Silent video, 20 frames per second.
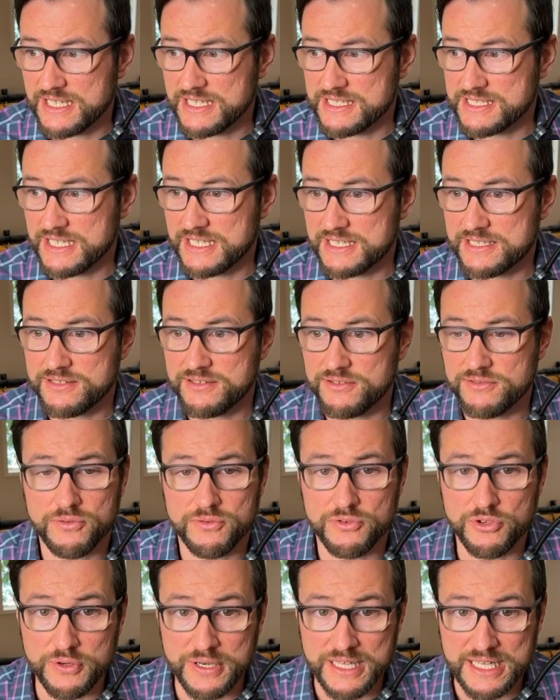Is it
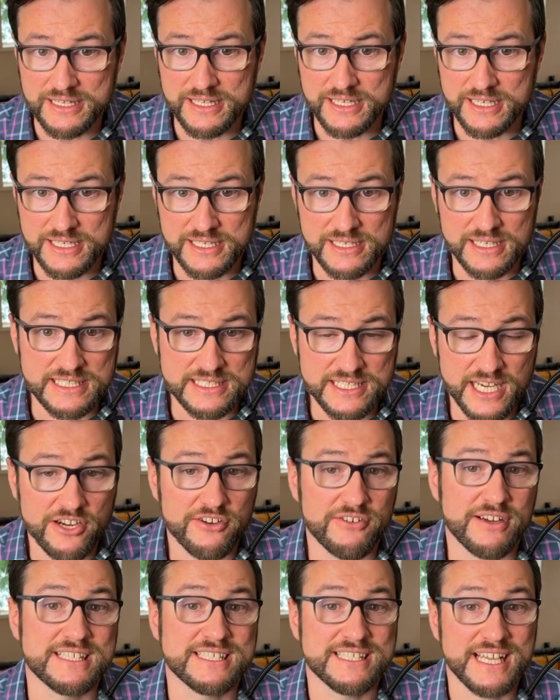you need the
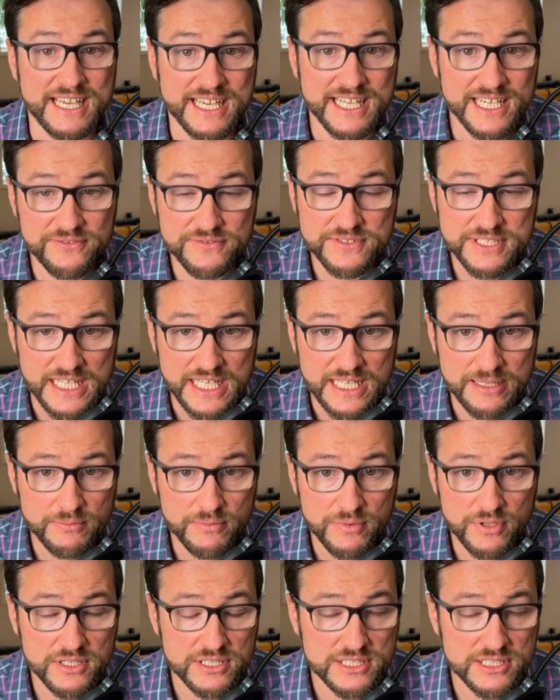entire executive team